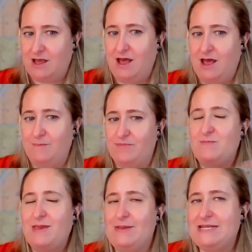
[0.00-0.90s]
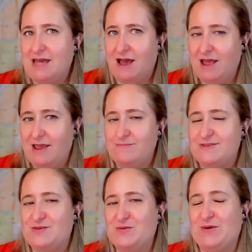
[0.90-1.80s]
there may be
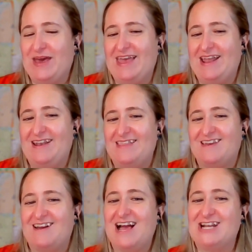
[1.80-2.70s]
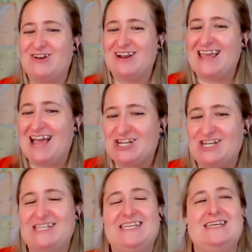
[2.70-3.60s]
times when the contract action
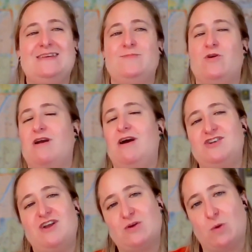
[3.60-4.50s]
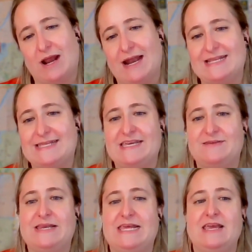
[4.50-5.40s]
team or contract organizing
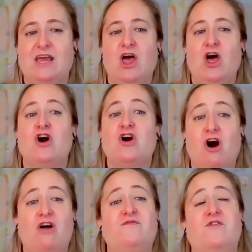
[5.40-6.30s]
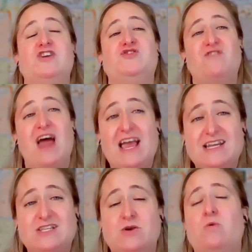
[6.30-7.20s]
committee call for
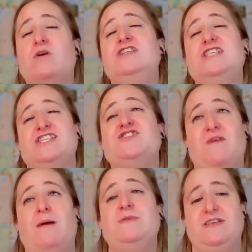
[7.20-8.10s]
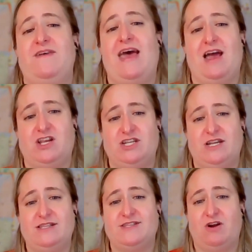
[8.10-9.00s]
direct or disruptive
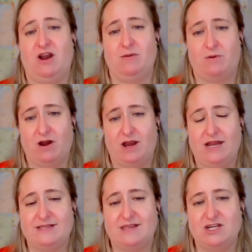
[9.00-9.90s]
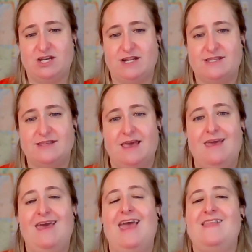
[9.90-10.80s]
actions during bargaining sessions.
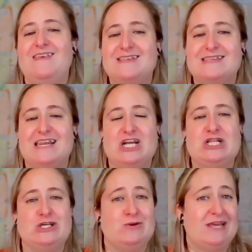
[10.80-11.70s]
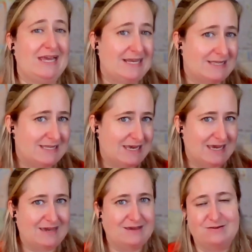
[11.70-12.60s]
And this can include
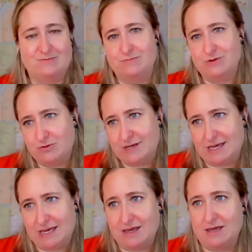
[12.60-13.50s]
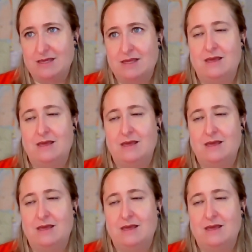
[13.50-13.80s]
hissing, booing,